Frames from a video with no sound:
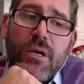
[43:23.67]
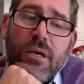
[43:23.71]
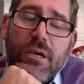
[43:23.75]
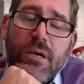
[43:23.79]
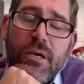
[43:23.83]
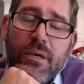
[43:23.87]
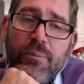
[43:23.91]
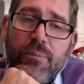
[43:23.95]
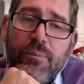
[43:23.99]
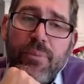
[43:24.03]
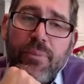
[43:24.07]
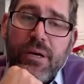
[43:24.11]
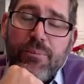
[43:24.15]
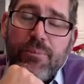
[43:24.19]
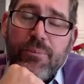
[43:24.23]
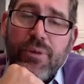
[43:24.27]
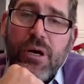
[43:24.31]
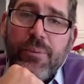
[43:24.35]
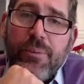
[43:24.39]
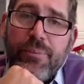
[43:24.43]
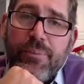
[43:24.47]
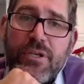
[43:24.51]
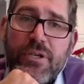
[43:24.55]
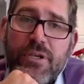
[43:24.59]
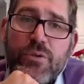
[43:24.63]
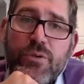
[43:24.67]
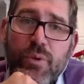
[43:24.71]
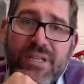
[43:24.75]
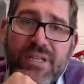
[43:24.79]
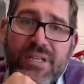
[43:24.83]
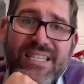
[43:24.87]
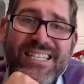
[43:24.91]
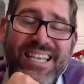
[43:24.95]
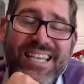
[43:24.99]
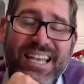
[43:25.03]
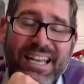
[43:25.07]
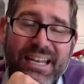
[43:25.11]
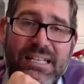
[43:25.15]
uh, in buying properties
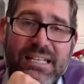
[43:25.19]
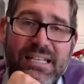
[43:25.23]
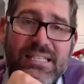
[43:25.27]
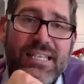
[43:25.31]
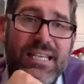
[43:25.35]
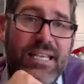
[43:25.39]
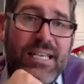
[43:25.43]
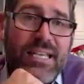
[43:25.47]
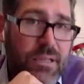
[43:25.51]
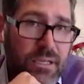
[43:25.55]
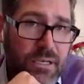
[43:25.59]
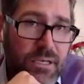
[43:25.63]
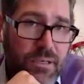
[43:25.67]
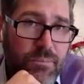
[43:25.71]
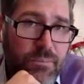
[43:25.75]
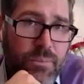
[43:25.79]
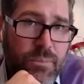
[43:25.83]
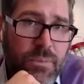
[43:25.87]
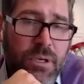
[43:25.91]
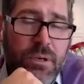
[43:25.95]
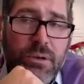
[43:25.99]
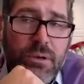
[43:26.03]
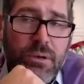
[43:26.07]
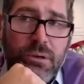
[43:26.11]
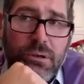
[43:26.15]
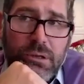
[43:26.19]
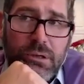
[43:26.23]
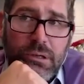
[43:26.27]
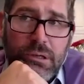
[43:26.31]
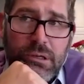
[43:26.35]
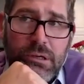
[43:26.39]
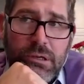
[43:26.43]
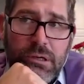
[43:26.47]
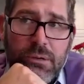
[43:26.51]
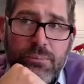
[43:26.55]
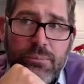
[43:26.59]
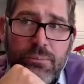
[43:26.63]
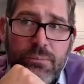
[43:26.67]
with tenants in them.
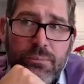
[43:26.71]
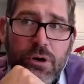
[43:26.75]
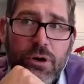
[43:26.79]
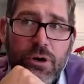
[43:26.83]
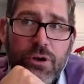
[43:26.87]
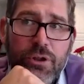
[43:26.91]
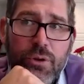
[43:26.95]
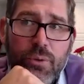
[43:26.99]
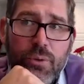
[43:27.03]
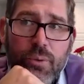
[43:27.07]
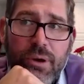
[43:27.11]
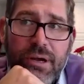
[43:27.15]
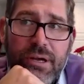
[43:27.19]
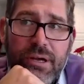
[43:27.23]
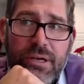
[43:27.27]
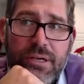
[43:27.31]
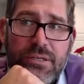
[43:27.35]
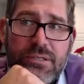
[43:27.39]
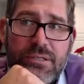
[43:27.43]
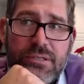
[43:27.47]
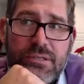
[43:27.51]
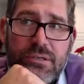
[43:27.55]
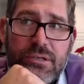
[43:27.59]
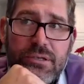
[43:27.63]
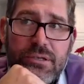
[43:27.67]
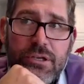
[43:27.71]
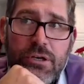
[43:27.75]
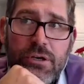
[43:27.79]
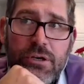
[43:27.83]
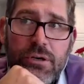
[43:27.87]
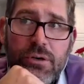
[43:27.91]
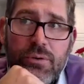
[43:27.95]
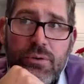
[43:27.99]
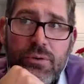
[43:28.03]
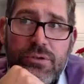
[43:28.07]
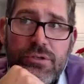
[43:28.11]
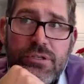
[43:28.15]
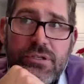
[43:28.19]
Um, otherwise, you
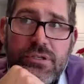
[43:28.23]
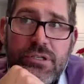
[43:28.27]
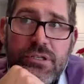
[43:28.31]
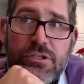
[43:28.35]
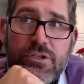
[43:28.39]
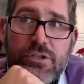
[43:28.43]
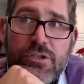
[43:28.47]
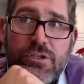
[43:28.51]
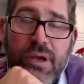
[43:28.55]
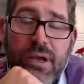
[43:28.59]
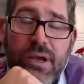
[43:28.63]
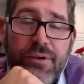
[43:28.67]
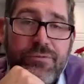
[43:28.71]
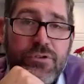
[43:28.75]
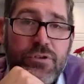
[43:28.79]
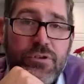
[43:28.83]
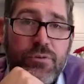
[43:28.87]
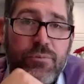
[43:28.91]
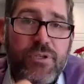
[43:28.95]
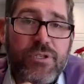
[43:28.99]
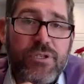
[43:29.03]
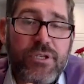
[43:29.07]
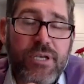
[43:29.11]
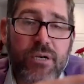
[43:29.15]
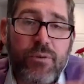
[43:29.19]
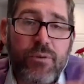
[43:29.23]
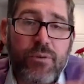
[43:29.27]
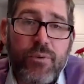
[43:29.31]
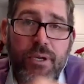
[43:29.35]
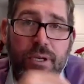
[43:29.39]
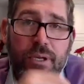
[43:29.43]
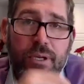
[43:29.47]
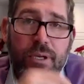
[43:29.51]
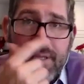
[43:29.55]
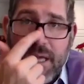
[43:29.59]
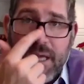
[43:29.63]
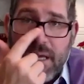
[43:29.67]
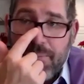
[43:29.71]
know, since you have so much
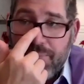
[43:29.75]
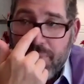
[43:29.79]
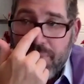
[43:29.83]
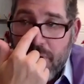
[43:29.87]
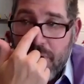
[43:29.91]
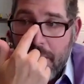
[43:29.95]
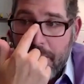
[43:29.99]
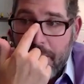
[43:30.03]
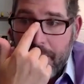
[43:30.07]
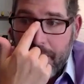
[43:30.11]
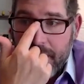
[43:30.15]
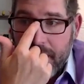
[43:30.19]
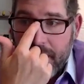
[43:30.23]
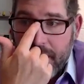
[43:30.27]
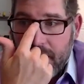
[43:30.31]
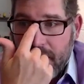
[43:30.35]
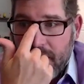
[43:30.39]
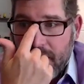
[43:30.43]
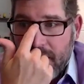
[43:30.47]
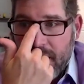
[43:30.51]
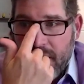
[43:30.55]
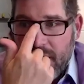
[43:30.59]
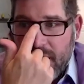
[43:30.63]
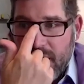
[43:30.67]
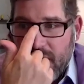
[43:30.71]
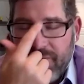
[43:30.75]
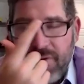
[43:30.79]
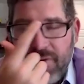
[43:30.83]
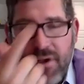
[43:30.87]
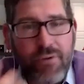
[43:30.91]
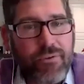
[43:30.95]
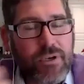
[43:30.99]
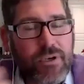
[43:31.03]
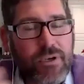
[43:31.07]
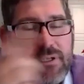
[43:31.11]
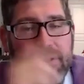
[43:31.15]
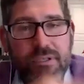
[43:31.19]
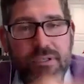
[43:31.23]
equity in that property, have you
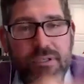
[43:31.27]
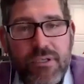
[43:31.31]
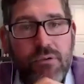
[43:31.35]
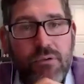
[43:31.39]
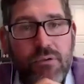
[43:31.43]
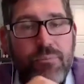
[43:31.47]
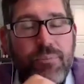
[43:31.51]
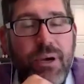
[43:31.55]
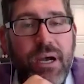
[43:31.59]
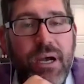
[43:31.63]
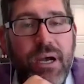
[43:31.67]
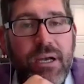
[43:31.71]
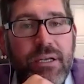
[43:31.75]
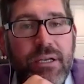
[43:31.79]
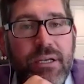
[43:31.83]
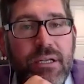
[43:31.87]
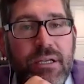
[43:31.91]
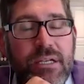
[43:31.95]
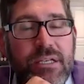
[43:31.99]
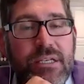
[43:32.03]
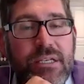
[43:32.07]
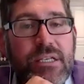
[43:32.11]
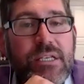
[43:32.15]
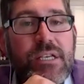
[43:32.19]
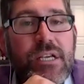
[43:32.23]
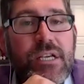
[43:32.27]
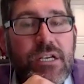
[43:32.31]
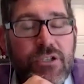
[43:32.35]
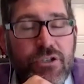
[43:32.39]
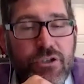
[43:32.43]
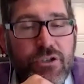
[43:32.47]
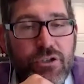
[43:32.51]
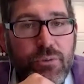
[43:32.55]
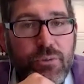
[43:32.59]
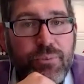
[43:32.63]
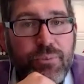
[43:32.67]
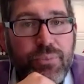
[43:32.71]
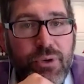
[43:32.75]
ever considered buying
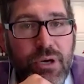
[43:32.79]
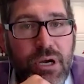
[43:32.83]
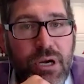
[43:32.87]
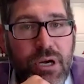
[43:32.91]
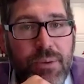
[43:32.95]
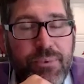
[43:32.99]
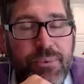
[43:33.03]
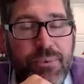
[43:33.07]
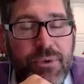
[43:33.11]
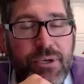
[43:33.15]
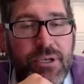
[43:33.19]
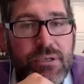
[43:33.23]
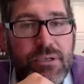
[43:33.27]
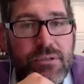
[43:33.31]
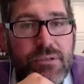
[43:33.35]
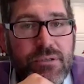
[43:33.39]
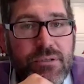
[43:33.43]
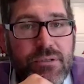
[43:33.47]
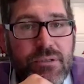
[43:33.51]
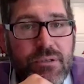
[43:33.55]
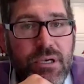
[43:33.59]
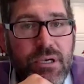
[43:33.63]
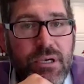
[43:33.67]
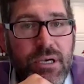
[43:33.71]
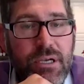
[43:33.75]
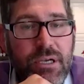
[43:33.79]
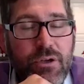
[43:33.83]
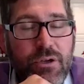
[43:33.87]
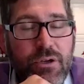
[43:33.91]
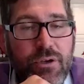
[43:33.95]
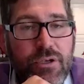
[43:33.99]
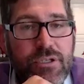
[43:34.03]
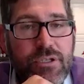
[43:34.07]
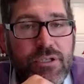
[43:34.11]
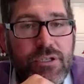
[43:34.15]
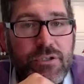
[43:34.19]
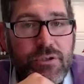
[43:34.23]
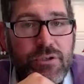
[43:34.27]
additional properties? I know
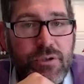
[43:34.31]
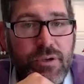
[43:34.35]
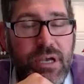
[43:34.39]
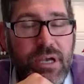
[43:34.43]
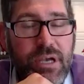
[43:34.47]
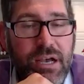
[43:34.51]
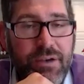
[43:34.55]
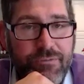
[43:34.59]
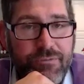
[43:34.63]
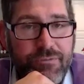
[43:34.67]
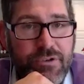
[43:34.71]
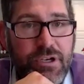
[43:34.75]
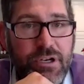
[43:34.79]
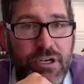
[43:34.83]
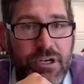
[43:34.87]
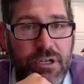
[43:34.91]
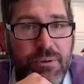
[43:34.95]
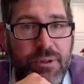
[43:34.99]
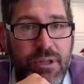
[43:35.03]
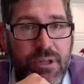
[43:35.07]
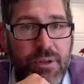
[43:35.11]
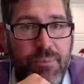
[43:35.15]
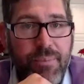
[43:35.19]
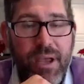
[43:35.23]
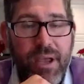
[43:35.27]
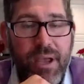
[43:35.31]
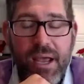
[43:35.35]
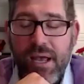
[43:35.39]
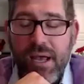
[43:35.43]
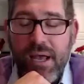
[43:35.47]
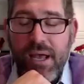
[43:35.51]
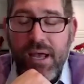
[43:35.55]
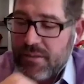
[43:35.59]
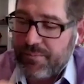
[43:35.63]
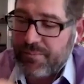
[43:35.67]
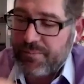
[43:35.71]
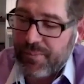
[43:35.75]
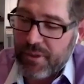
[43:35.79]
you said you have done it in the
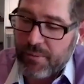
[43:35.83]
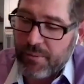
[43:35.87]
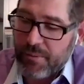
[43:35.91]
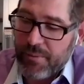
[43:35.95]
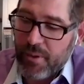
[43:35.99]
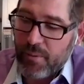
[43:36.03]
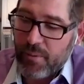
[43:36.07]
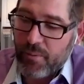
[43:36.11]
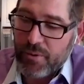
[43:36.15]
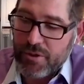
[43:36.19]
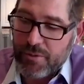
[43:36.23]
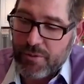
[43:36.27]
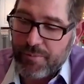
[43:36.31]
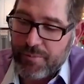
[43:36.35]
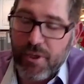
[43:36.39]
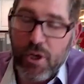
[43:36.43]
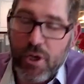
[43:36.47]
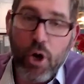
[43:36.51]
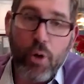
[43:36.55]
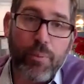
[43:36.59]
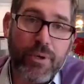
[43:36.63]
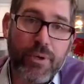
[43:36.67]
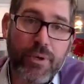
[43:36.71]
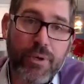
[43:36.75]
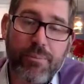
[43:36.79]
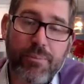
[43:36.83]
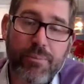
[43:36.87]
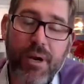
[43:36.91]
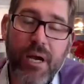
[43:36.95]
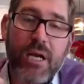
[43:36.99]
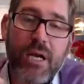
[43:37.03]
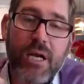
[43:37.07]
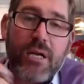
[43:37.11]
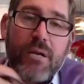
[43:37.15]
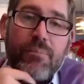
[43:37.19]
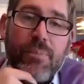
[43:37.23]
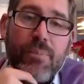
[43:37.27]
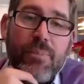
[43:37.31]
past, but I mean, would you be open to
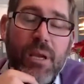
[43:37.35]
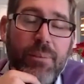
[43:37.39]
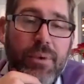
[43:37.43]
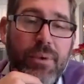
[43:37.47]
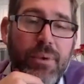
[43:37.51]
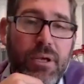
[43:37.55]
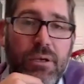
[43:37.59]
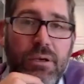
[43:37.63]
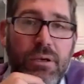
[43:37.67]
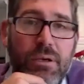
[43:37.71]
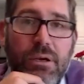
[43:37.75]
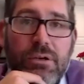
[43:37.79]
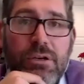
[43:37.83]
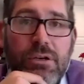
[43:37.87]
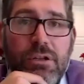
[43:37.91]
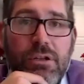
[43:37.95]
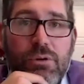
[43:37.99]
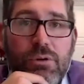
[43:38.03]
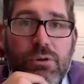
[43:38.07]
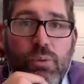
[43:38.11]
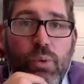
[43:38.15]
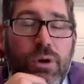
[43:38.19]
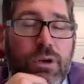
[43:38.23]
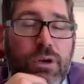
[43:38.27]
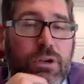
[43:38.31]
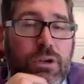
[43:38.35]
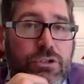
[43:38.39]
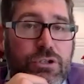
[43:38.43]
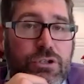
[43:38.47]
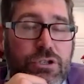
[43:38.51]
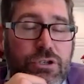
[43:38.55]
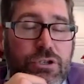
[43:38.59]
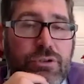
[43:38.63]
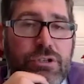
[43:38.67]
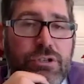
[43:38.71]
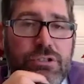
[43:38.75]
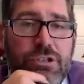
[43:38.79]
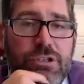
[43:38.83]
buying it maybe another one or
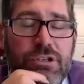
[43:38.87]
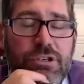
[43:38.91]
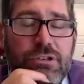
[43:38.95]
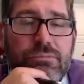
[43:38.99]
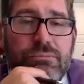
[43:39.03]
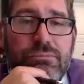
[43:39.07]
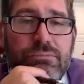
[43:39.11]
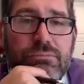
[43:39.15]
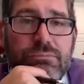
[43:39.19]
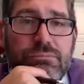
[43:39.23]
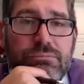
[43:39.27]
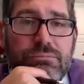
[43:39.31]
two this year?